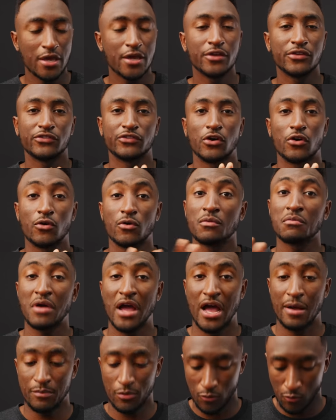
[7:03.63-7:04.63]
So
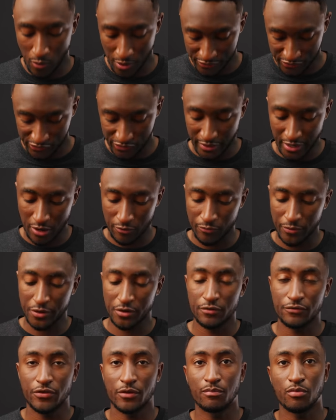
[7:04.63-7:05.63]
Apple wants to get rid
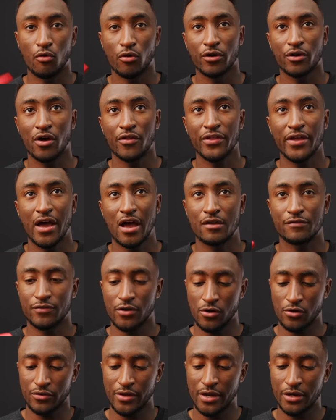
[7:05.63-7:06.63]
of the port on the
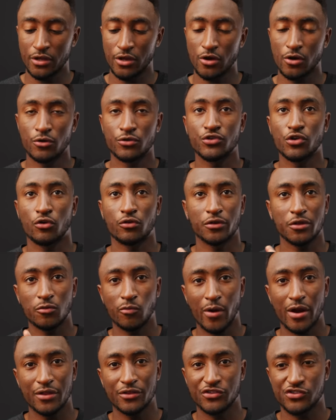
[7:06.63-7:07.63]
iPhone and go totally
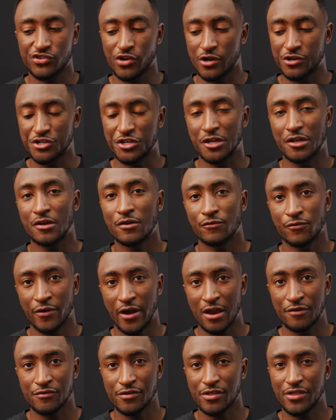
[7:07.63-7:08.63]
wireless charging for
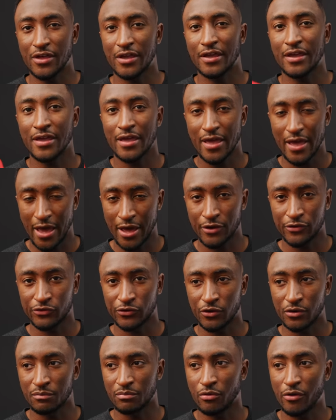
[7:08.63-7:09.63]
everything at a
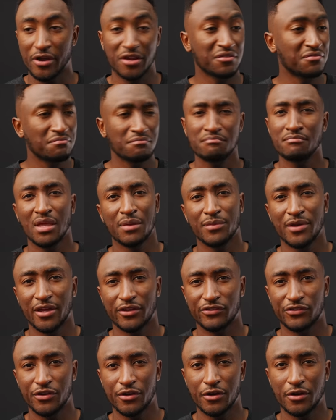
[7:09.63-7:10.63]
certain point, maybe
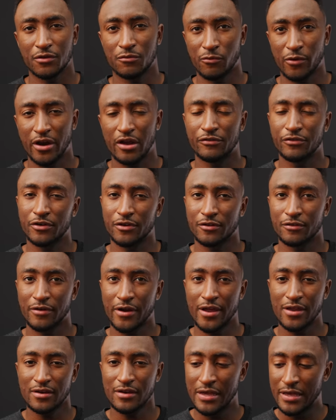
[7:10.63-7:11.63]
next year, whatever,
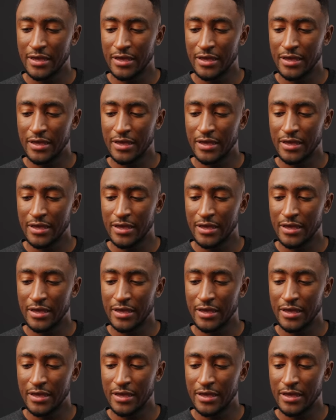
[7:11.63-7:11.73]
right?